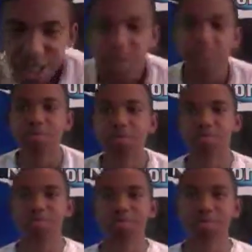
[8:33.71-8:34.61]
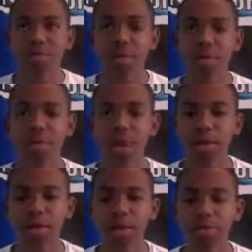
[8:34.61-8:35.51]
color, whatever that
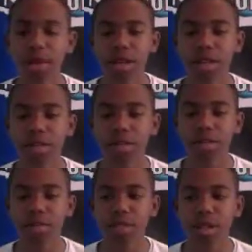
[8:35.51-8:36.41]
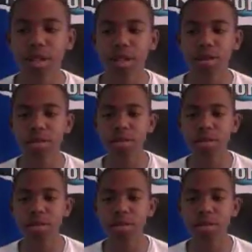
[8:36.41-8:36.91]
one would be, and then